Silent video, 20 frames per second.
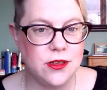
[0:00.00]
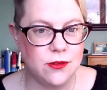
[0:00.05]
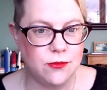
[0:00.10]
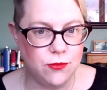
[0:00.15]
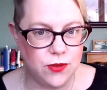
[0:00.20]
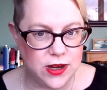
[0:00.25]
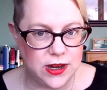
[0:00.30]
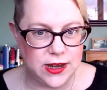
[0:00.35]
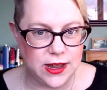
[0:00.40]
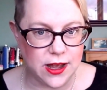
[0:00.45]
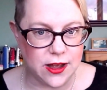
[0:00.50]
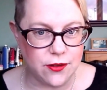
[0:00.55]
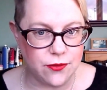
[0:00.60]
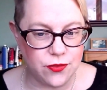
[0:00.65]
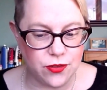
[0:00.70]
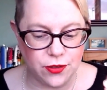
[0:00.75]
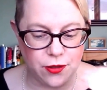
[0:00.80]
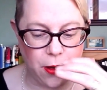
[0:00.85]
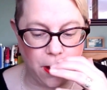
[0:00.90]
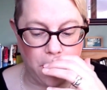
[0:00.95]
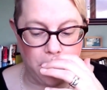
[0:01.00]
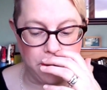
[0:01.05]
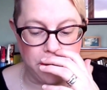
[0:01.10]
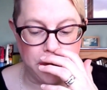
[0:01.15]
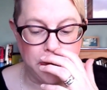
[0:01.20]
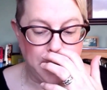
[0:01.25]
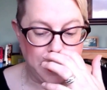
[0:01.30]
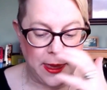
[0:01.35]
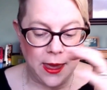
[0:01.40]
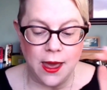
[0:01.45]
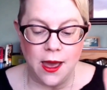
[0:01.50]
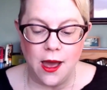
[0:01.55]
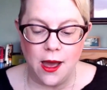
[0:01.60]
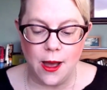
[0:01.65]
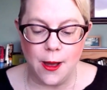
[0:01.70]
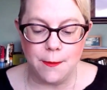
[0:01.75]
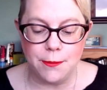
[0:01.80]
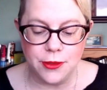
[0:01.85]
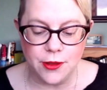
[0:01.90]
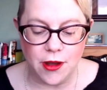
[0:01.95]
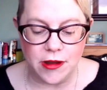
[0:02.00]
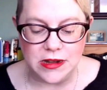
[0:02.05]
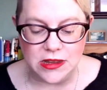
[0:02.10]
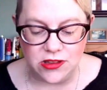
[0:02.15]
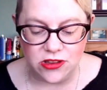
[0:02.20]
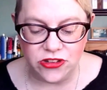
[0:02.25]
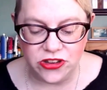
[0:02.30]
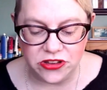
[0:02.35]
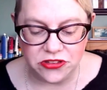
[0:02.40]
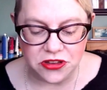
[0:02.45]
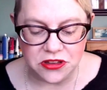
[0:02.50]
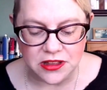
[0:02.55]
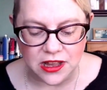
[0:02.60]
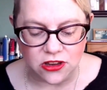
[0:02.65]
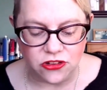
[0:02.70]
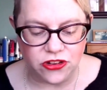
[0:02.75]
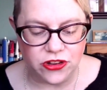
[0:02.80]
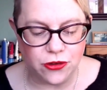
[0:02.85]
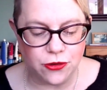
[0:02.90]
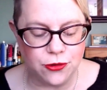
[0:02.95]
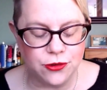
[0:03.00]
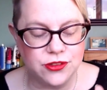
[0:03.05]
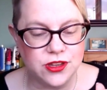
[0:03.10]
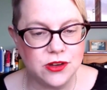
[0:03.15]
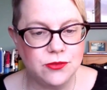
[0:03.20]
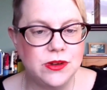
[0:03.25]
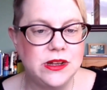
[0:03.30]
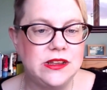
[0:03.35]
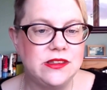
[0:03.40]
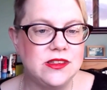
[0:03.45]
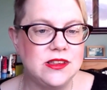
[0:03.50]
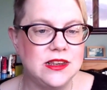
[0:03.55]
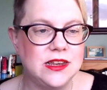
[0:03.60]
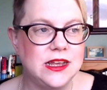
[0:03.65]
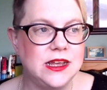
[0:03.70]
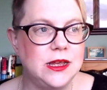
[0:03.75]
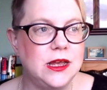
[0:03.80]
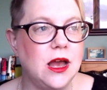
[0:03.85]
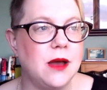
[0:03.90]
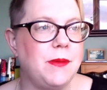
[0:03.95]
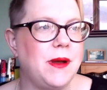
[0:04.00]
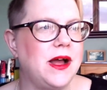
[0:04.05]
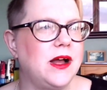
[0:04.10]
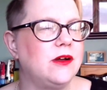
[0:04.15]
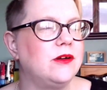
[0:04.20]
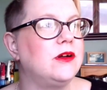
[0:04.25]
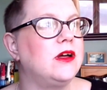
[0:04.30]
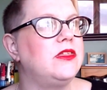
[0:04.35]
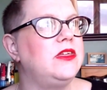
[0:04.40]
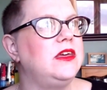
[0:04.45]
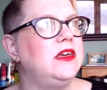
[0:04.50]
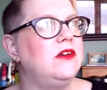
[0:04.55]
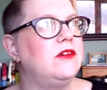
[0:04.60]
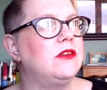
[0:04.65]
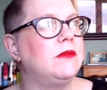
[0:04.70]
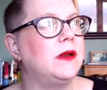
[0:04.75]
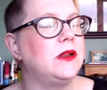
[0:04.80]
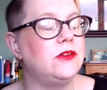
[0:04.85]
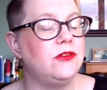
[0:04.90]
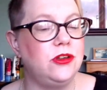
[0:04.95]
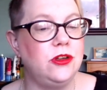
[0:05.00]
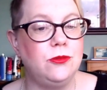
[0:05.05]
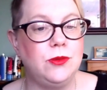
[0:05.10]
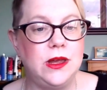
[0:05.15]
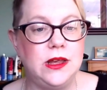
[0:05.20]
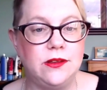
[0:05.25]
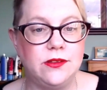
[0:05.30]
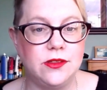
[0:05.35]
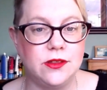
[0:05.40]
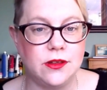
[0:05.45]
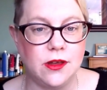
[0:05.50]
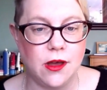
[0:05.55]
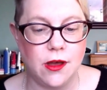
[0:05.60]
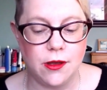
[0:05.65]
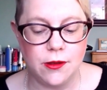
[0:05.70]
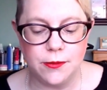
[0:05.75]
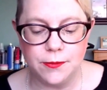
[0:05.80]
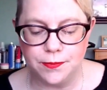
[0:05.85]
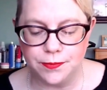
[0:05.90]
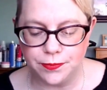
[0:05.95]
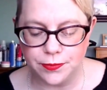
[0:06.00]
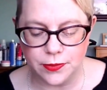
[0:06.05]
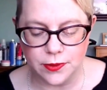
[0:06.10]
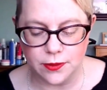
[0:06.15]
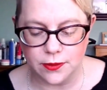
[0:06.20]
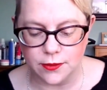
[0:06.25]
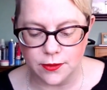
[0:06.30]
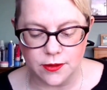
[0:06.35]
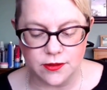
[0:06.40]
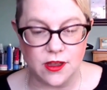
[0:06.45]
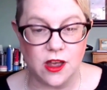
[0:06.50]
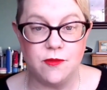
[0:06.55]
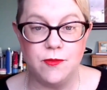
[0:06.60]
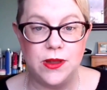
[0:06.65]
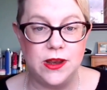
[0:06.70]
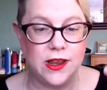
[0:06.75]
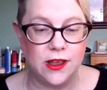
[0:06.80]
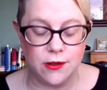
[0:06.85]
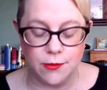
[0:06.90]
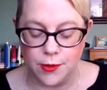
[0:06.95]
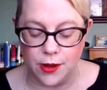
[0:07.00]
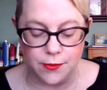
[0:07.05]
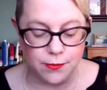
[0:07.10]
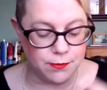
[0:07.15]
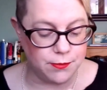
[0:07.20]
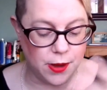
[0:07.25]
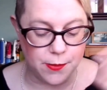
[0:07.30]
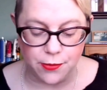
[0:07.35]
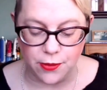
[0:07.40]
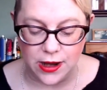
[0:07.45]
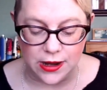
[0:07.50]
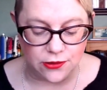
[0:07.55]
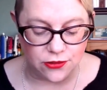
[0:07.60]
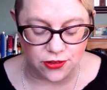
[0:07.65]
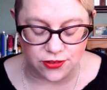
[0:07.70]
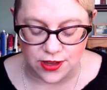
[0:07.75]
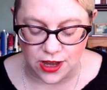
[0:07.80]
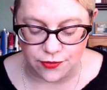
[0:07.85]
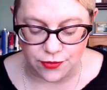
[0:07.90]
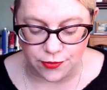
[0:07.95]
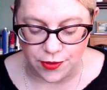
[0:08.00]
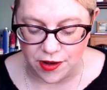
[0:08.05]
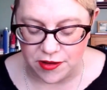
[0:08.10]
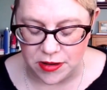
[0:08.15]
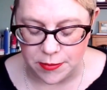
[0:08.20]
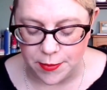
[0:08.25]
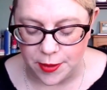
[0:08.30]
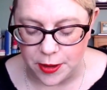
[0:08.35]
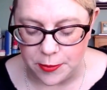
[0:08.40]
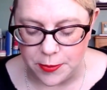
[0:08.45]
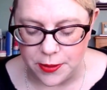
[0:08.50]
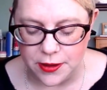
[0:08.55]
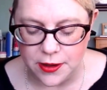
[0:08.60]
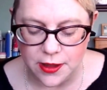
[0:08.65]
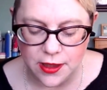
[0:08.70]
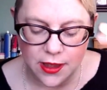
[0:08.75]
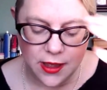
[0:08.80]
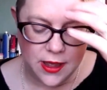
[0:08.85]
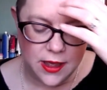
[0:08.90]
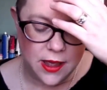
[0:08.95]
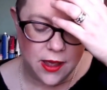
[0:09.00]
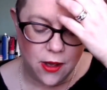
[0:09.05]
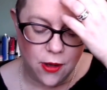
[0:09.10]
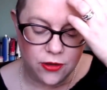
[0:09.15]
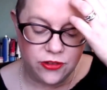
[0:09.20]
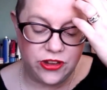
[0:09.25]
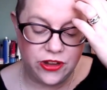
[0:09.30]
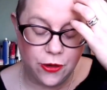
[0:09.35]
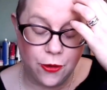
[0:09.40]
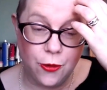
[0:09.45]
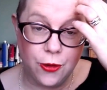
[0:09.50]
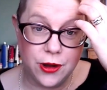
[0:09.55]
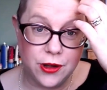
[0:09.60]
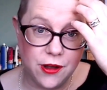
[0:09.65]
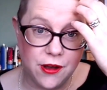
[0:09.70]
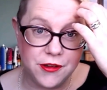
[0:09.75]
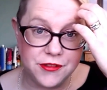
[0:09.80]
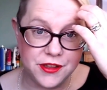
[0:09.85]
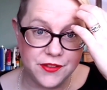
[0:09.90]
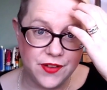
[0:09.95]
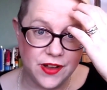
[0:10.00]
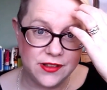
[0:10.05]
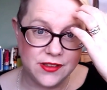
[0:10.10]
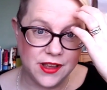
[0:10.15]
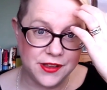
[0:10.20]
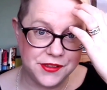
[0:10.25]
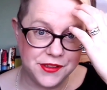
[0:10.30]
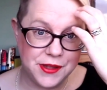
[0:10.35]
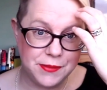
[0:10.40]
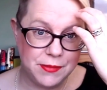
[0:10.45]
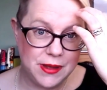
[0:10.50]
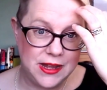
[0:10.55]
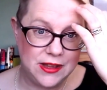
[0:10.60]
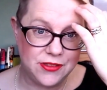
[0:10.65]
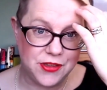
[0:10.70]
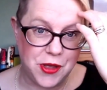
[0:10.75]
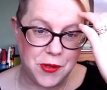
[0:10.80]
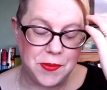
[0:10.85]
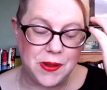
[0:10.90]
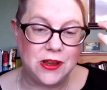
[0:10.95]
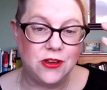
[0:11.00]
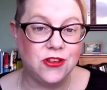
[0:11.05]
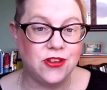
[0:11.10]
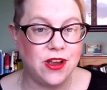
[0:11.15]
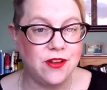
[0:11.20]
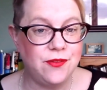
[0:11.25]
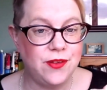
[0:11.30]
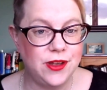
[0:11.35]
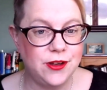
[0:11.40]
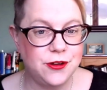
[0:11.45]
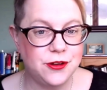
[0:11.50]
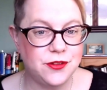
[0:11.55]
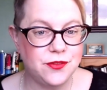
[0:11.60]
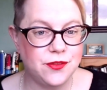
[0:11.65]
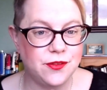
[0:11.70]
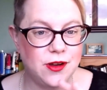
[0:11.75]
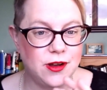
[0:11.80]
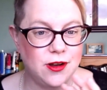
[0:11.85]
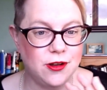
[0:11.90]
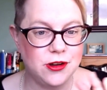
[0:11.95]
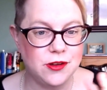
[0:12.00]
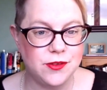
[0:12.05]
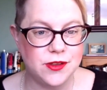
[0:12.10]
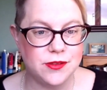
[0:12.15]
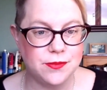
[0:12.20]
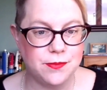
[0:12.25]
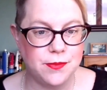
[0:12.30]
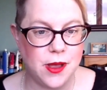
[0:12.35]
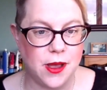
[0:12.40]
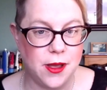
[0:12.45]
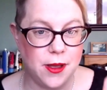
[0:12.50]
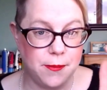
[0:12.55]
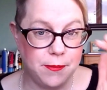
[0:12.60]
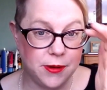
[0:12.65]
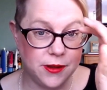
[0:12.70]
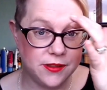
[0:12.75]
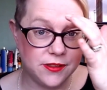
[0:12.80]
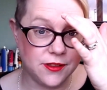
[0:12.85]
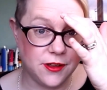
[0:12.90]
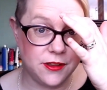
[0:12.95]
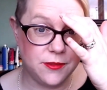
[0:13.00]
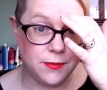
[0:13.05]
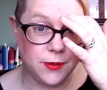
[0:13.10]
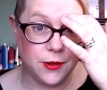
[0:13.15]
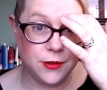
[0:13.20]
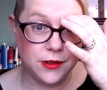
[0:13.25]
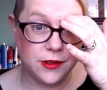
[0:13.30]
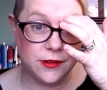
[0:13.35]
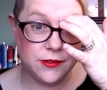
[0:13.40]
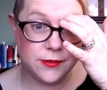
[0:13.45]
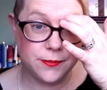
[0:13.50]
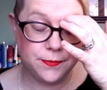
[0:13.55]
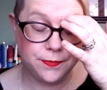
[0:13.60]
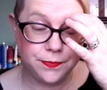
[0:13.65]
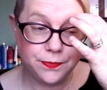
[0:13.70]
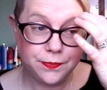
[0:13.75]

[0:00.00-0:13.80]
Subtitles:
Really have to come. Not only did she do that, she also recently, I think it was about 2 weeks ago, because I've been ill, my brain's just everywhere at the moment, she organised a fantastic meetup in Sheffield for a lot of us plus size bloggers,